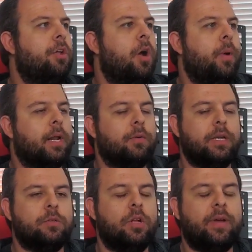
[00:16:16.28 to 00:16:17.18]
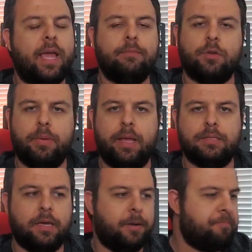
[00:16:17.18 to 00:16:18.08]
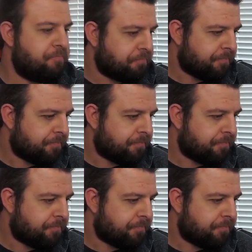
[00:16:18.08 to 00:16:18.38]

you know, we're going to release all of our games on PC,